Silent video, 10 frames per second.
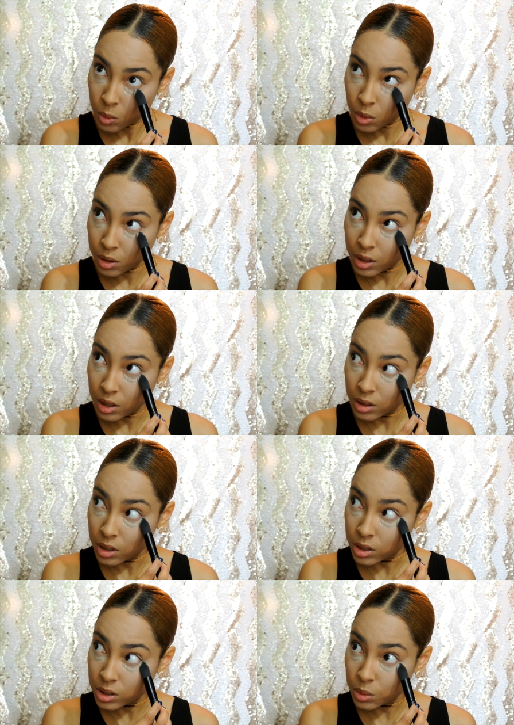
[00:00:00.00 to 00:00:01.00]
Warning,
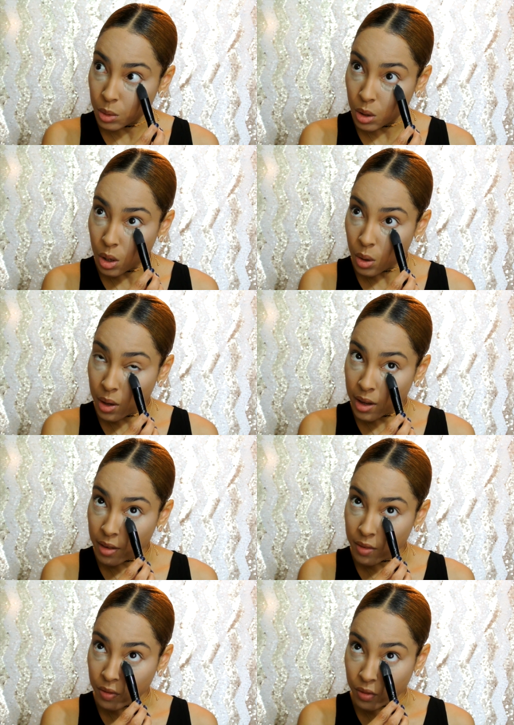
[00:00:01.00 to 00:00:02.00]
this will go
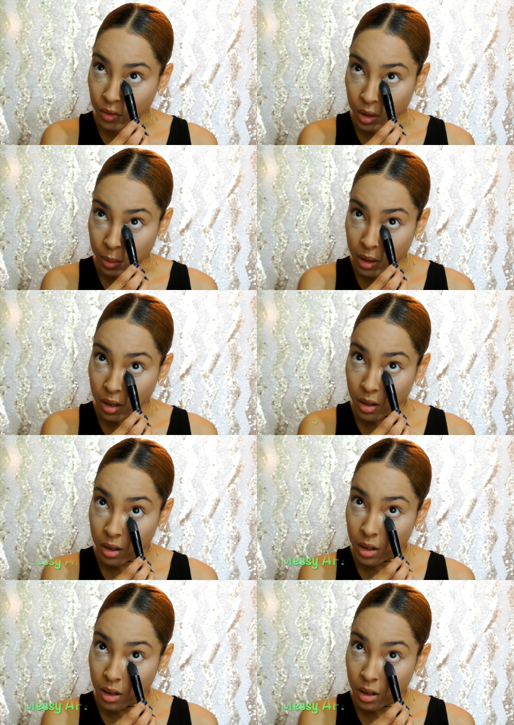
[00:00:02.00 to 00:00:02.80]
everywhere,